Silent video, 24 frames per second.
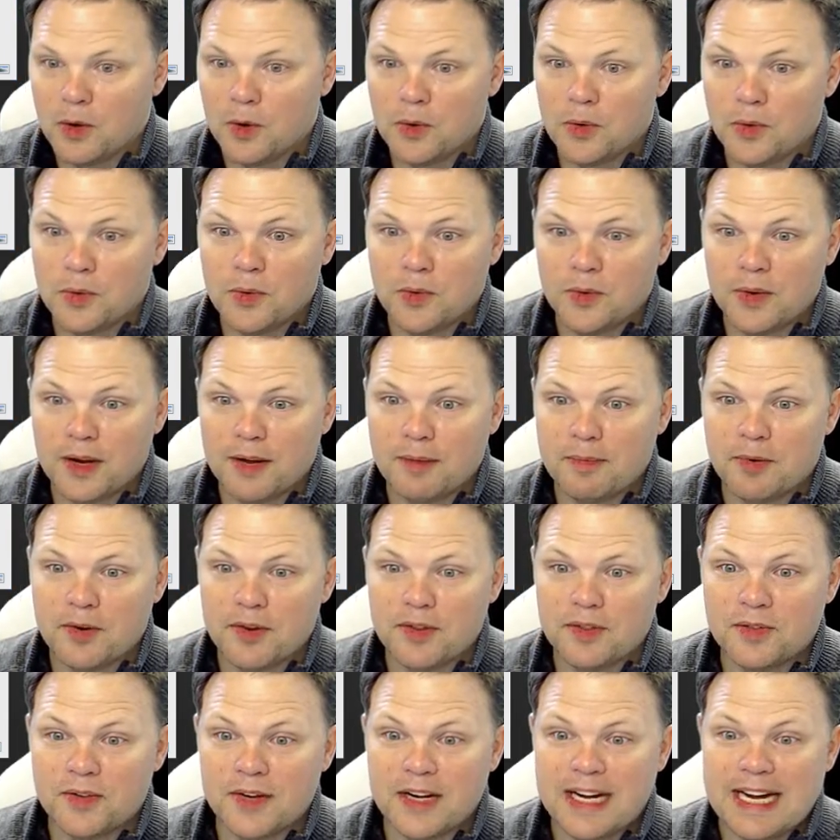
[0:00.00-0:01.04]
ooh,
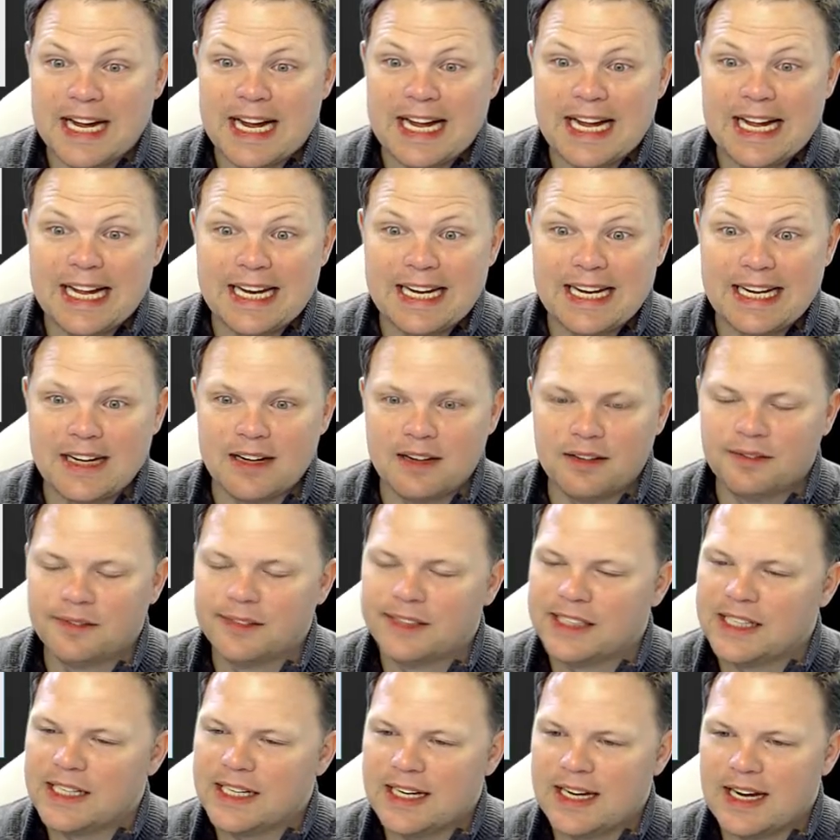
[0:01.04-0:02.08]
8.39.
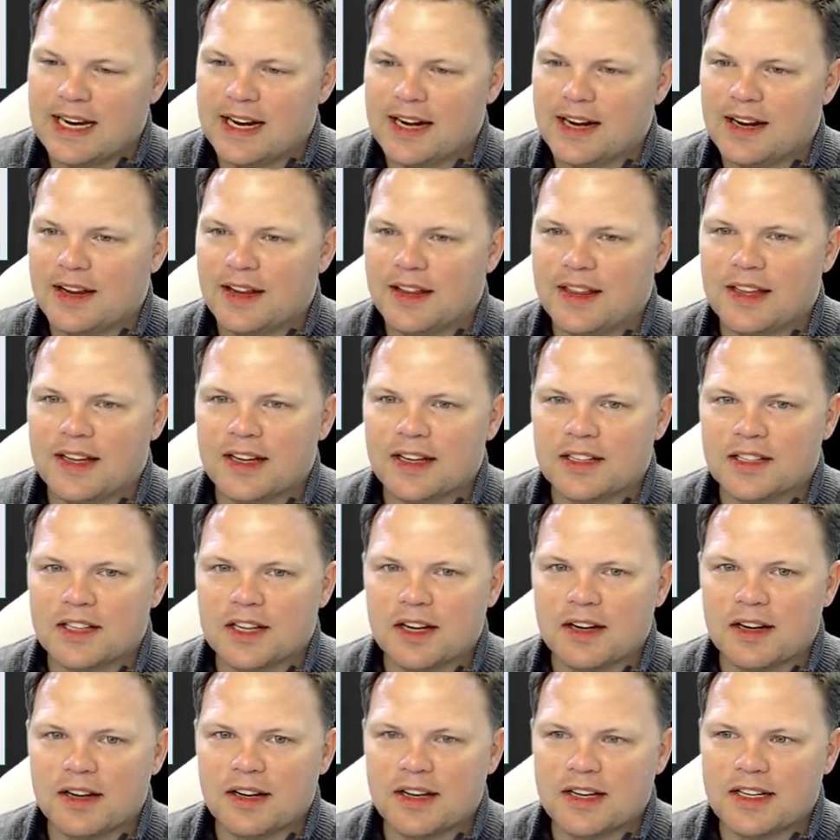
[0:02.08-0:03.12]
Yeah, no, I think it's
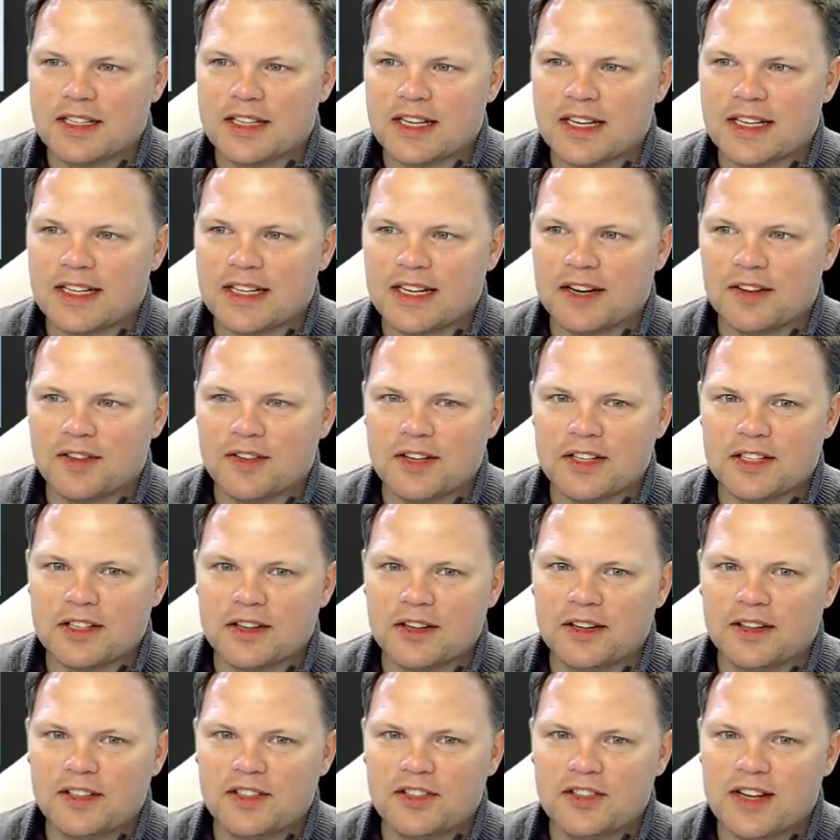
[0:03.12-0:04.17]
gonna take a
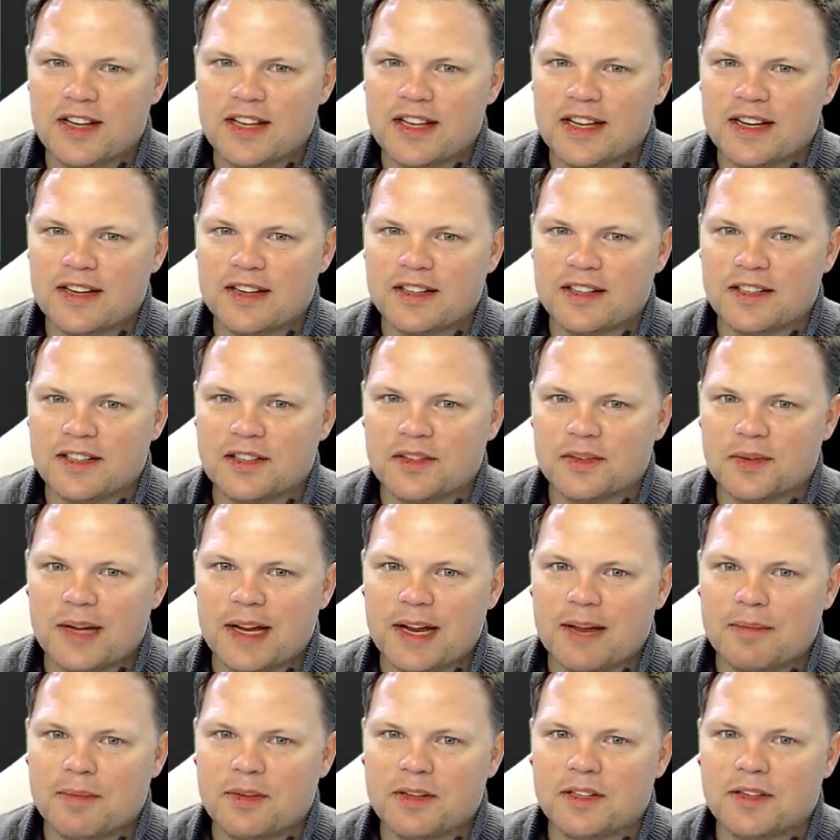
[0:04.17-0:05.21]
restart. Let's try that and just see what
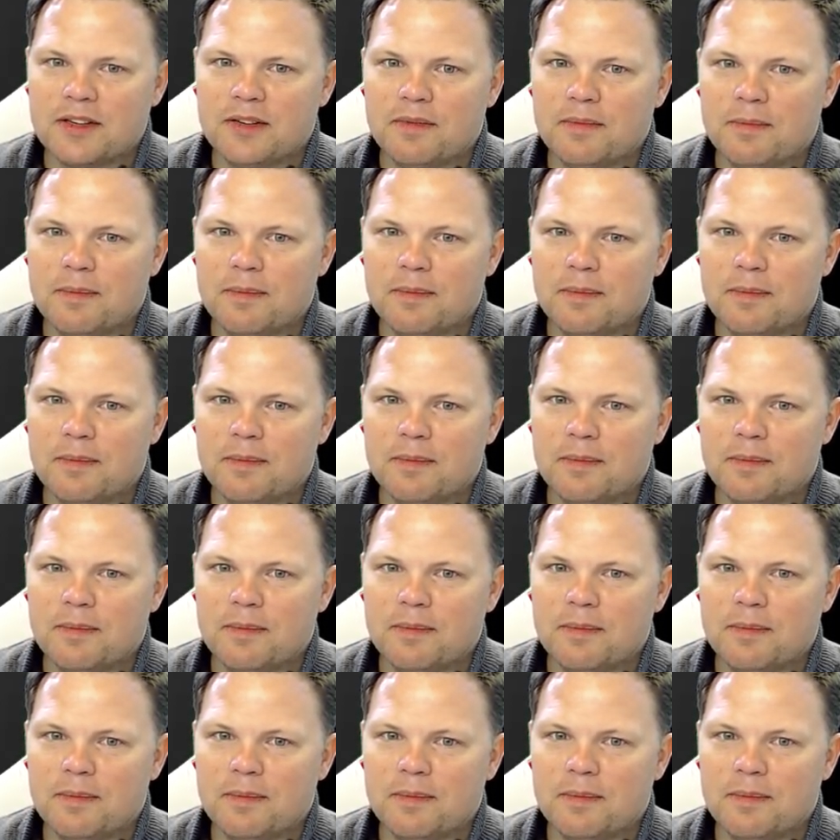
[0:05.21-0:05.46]
happens.